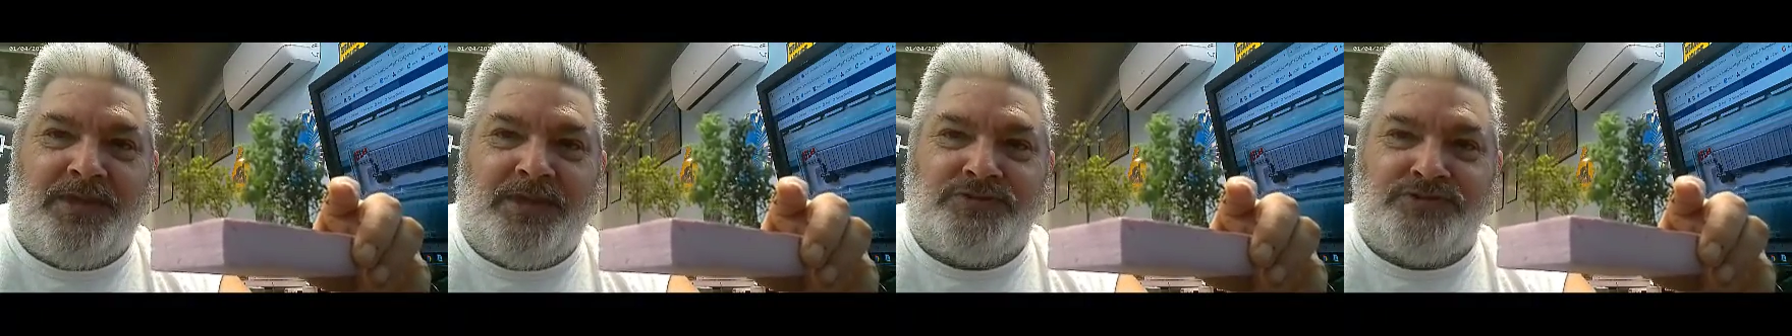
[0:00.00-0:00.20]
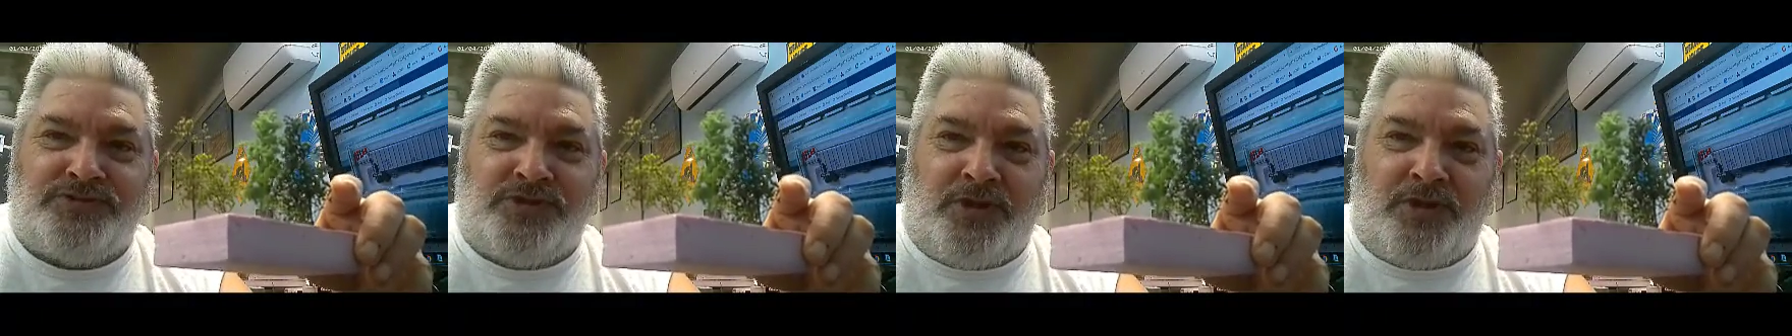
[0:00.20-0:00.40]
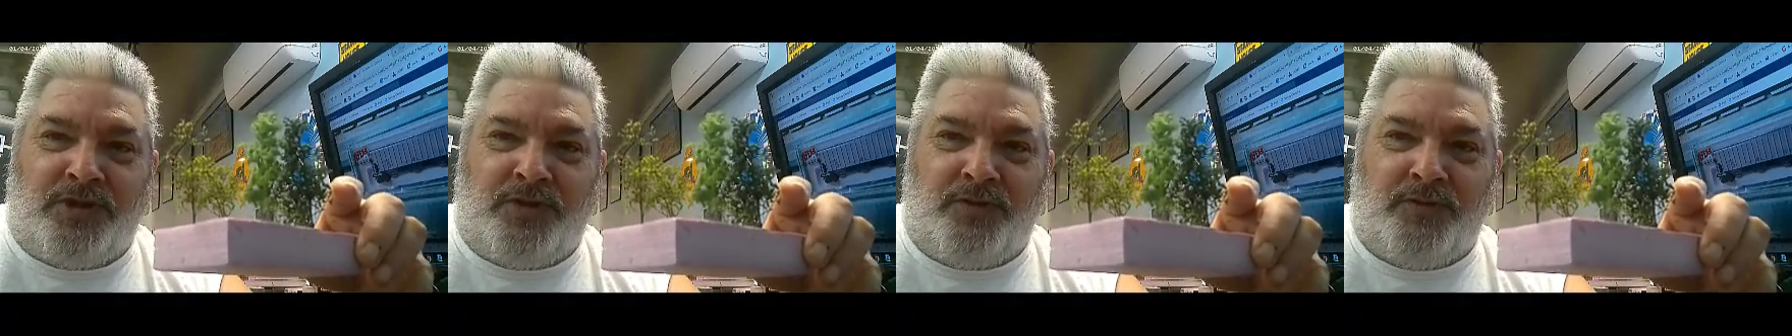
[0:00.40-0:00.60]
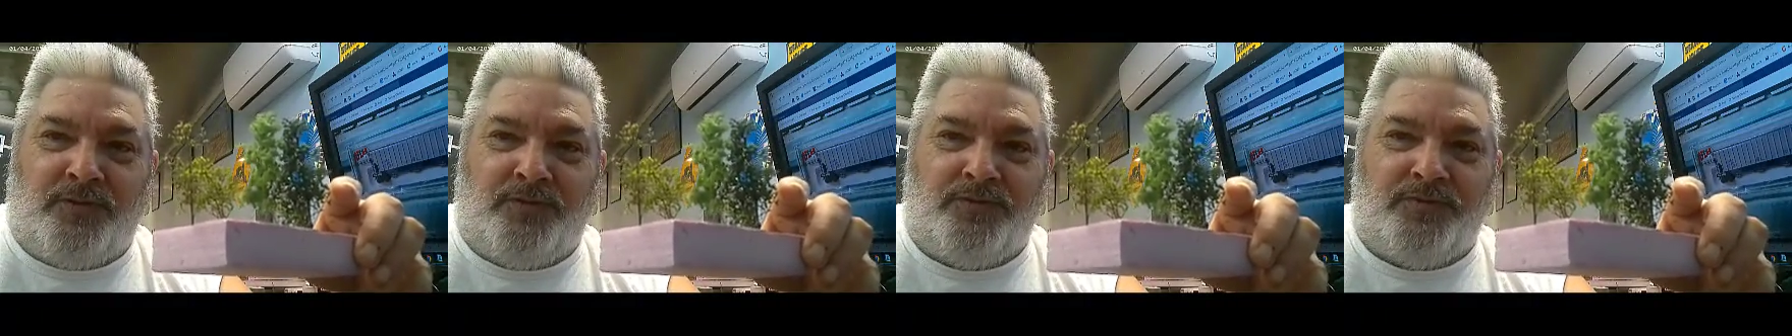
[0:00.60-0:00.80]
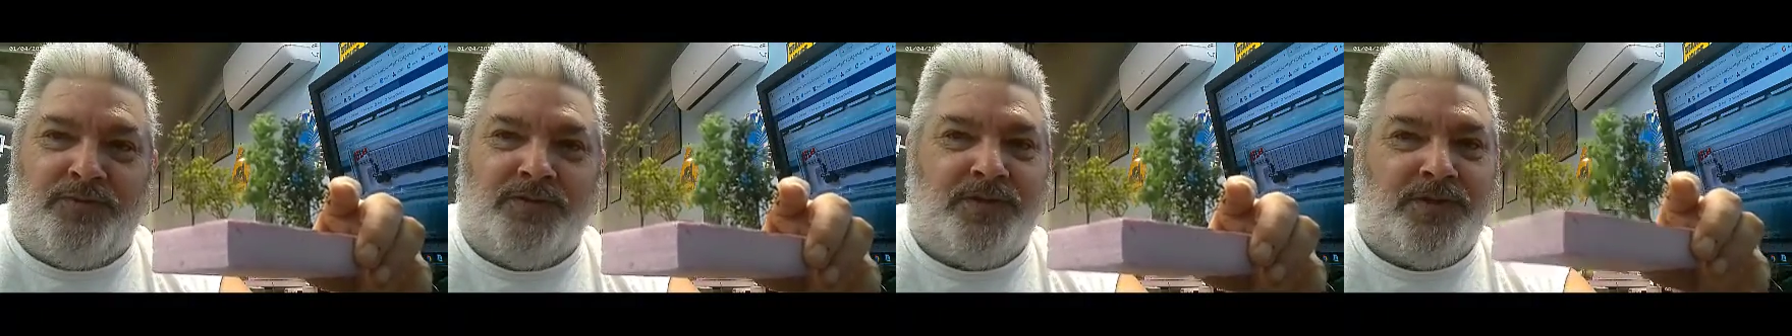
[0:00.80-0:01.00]
So
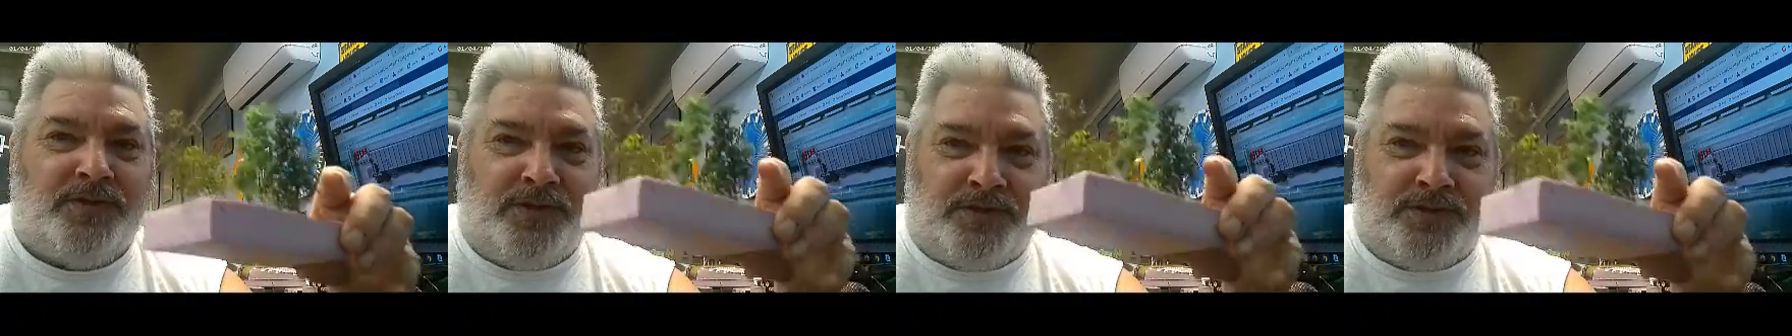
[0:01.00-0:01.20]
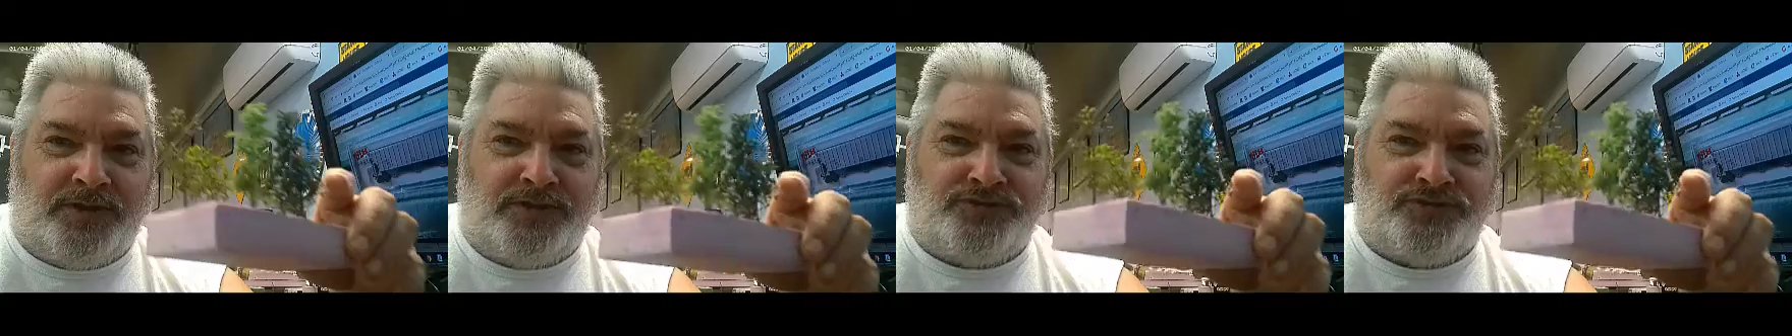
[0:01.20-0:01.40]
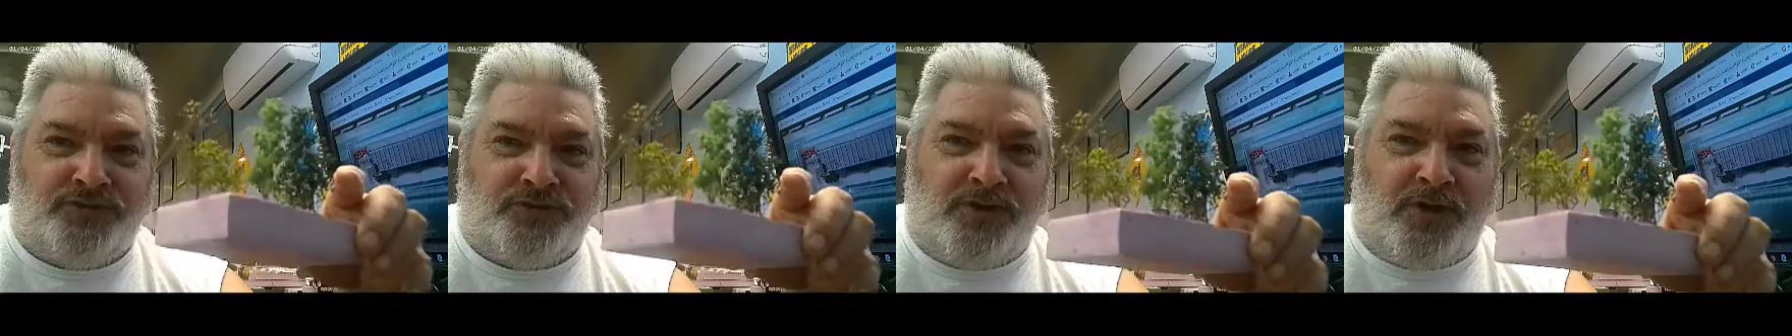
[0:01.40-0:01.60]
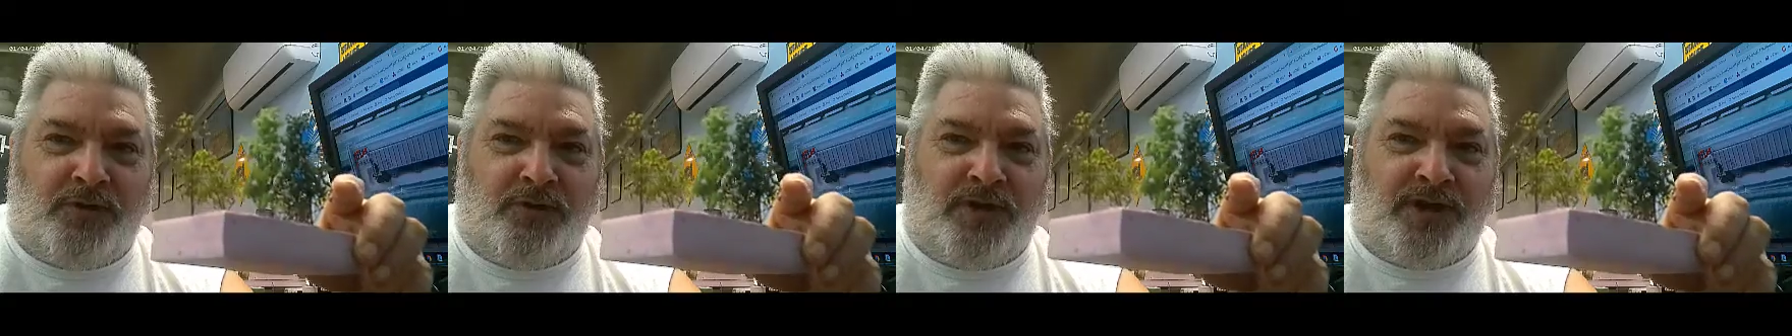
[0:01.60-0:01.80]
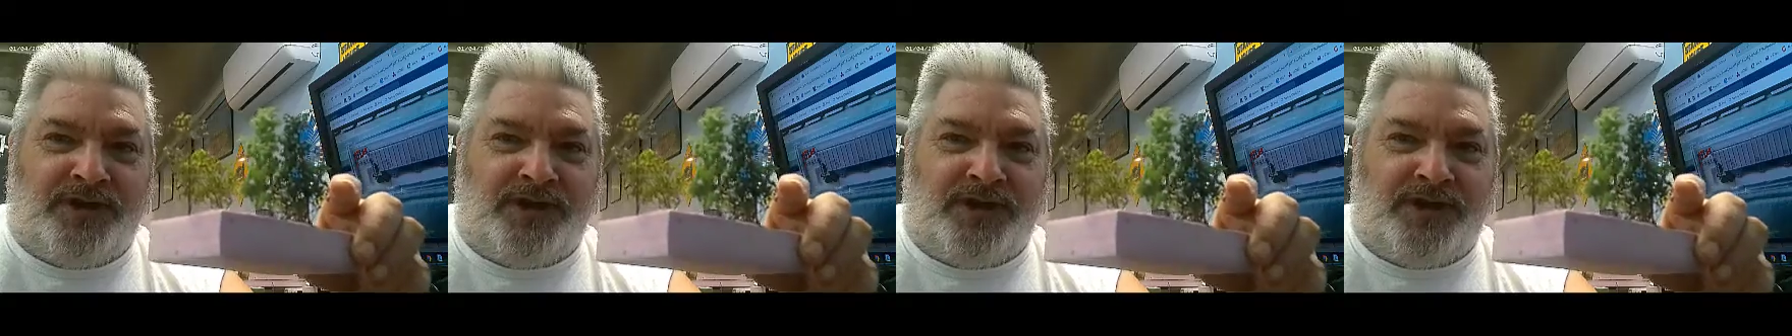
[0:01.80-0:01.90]
this will go on